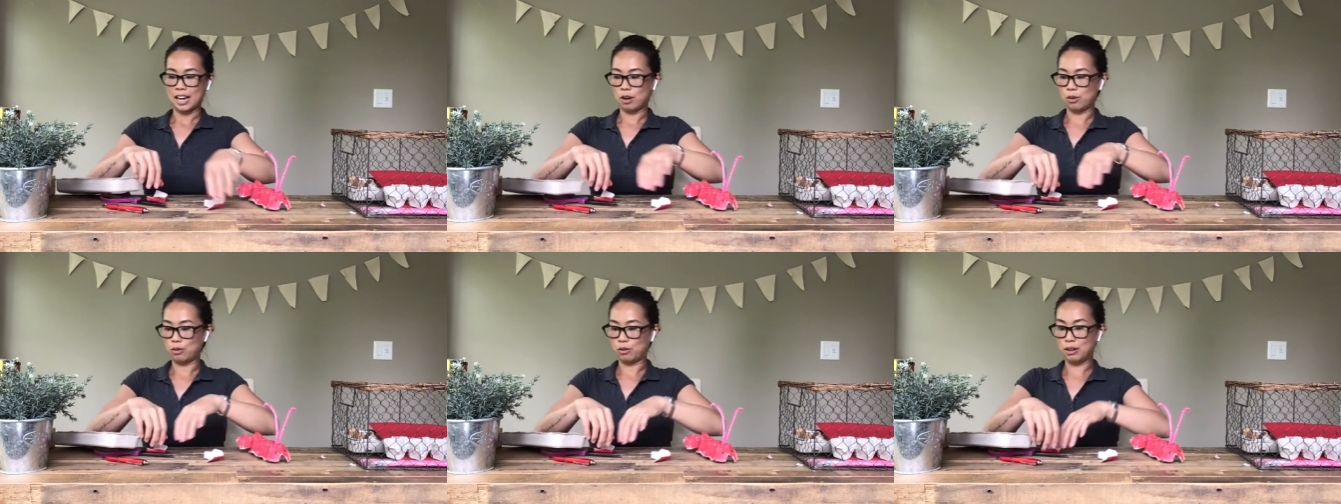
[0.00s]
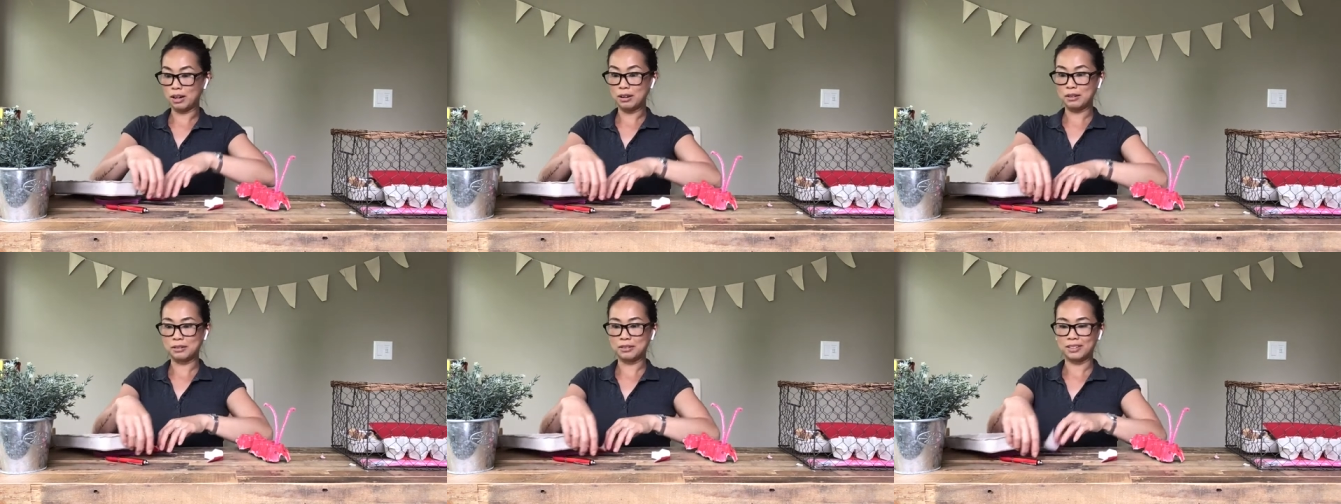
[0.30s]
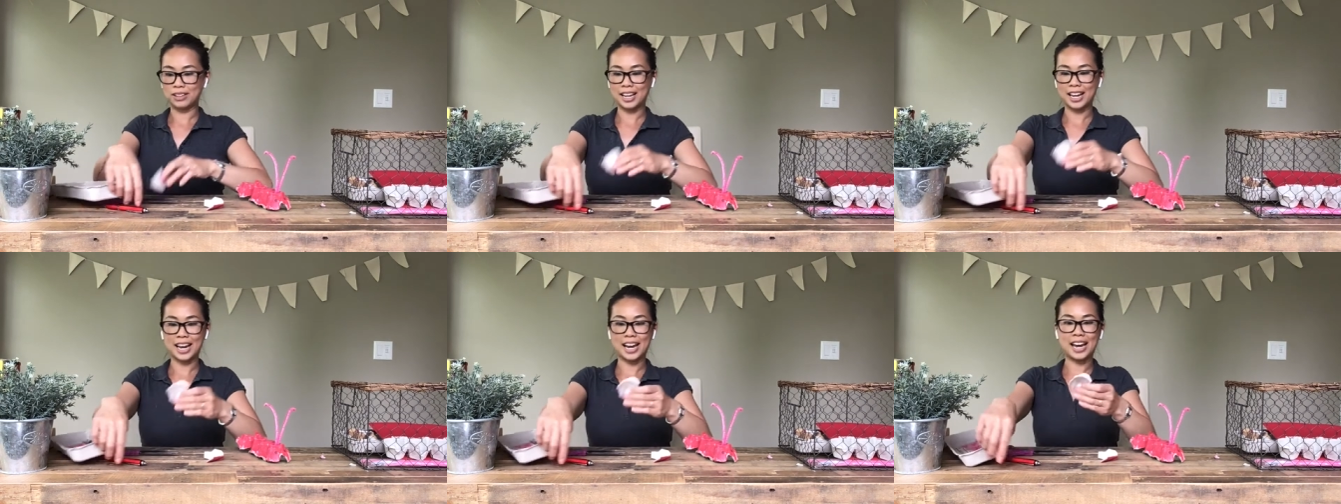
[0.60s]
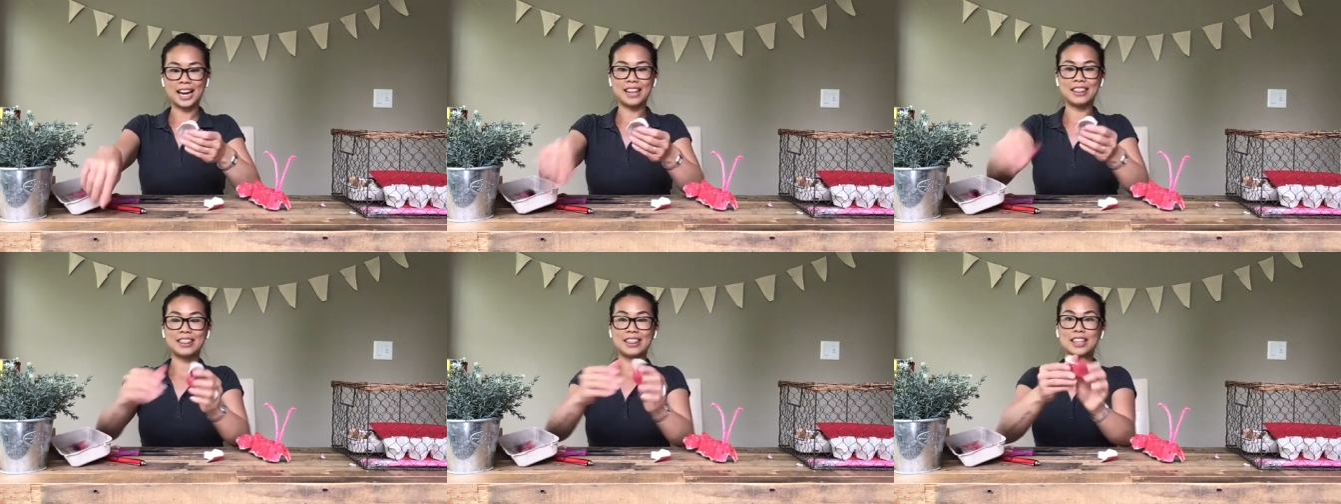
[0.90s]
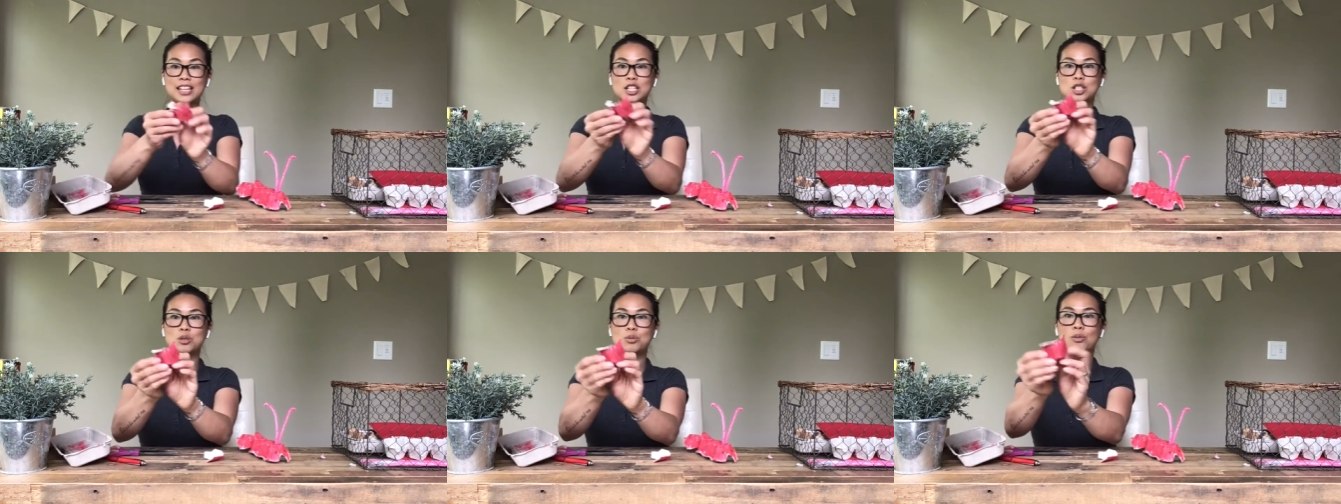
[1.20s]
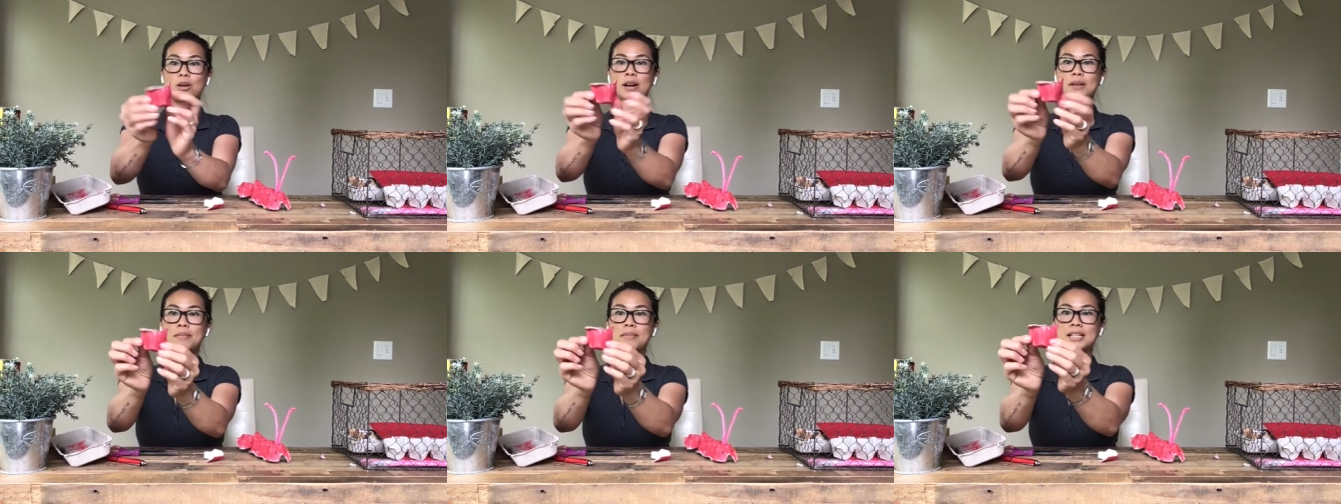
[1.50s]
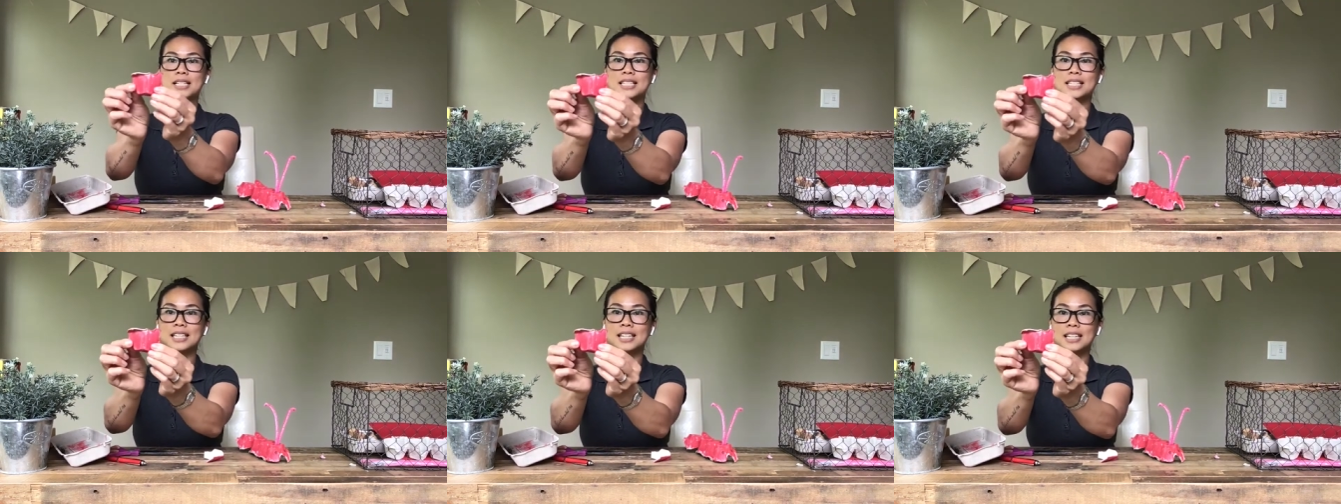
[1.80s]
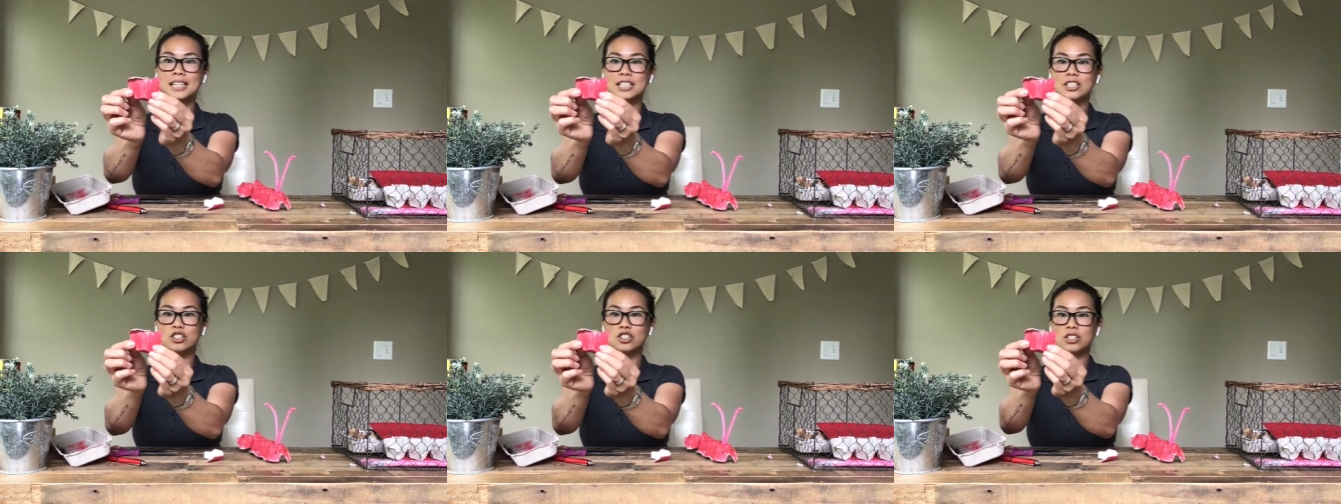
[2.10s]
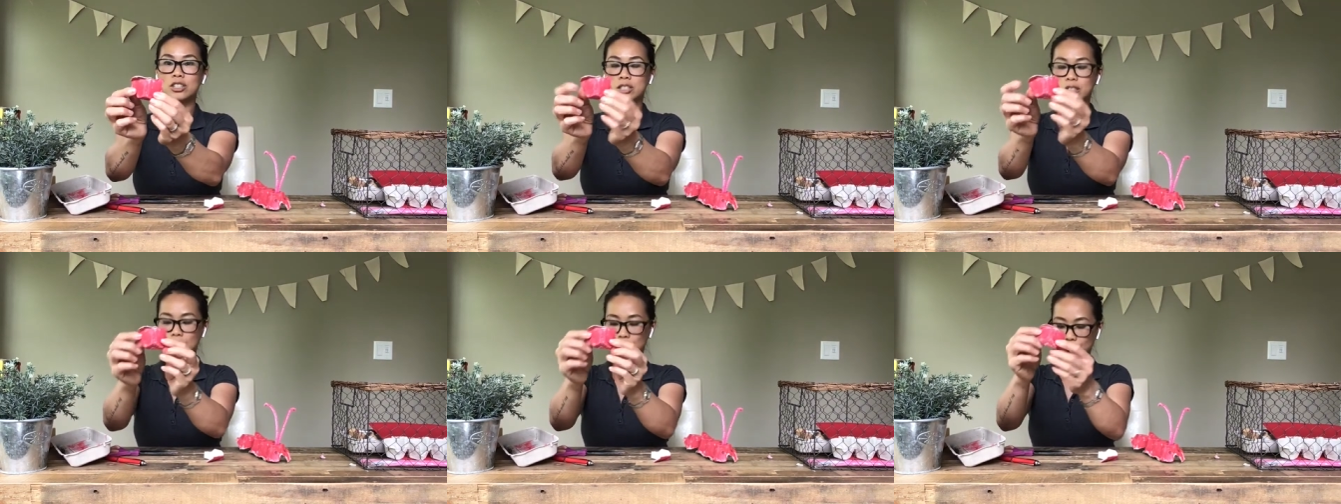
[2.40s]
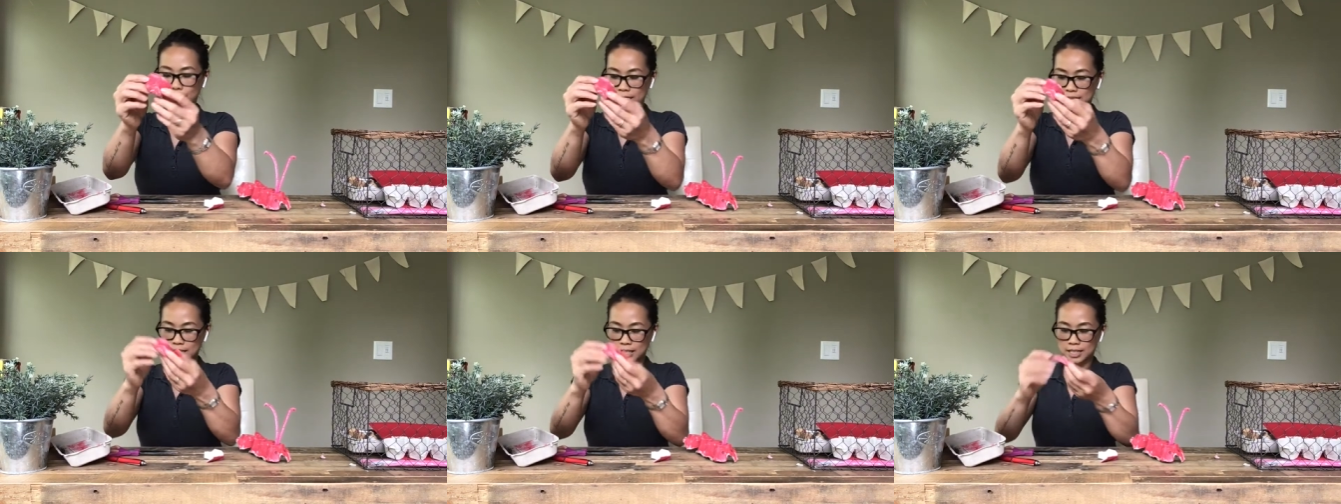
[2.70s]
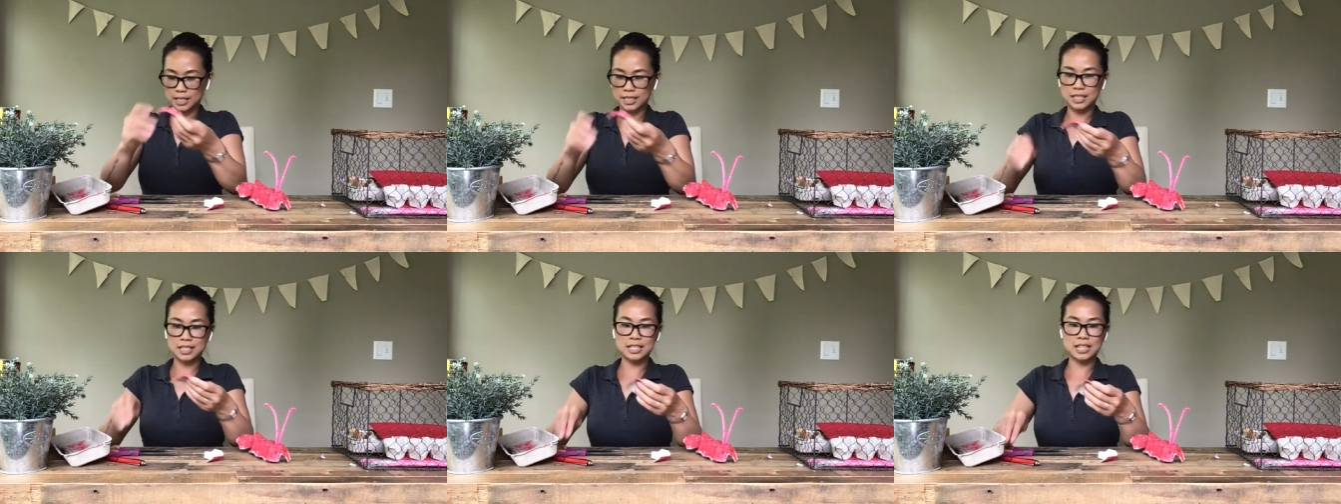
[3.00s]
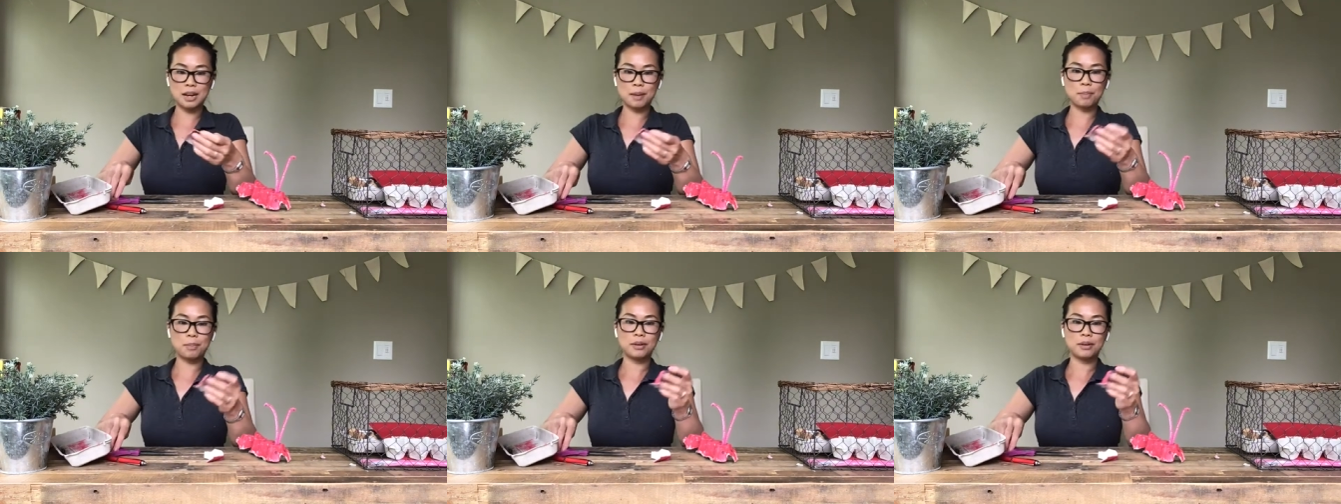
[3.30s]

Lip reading: Whoa. And this one, Miss Lynn is just going to snip